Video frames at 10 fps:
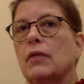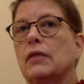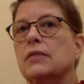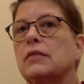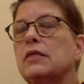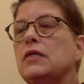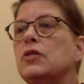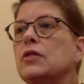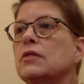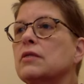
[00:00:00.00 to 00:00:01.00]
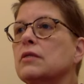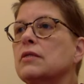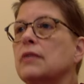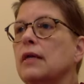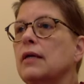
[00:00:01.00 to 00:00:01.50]
Because the teachings
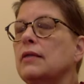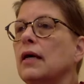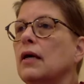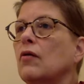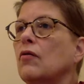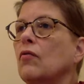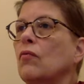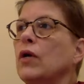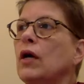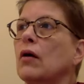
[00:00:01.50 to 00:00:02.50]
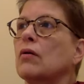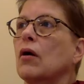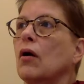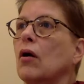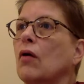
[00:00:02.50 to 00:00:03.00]
say that we
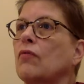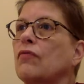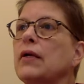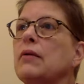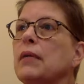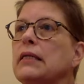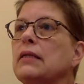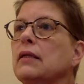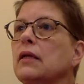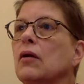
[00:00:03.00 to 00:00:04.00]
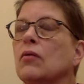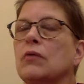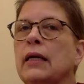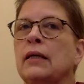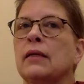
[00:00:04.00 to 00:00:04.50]
are fundamentally
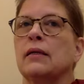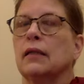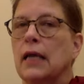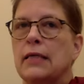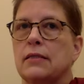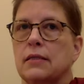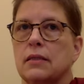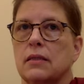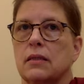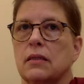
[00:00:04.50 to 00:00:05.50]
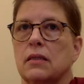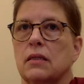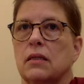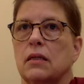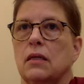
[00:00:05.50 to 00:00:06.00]
already enlightened.
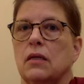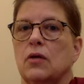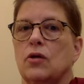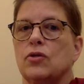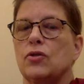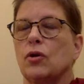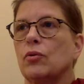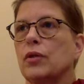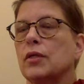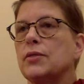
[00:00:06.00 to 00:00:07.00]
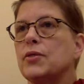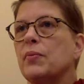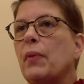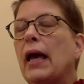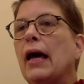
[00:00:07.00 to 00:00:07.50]
So, this
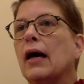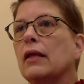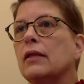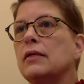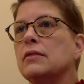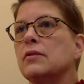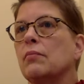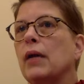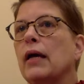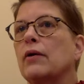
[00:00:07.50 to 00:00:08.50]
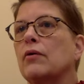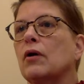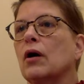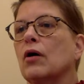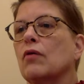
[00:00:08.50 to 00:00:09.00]
path is a matter
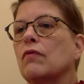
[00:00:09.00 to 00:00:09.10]
of